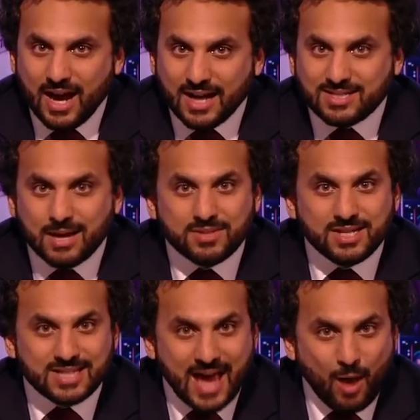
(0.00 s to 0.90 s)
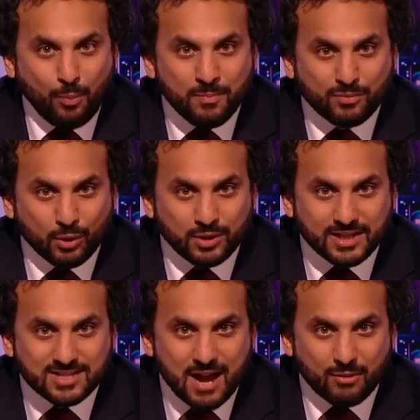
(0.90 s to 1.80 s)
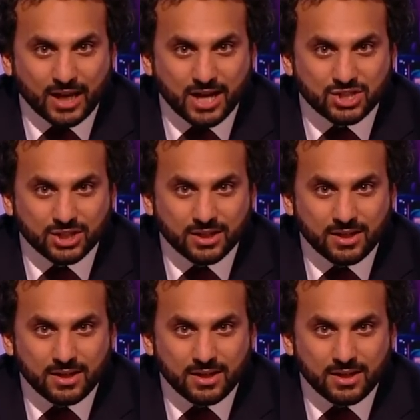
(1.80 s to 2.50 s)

attempting to help him through the interrogation.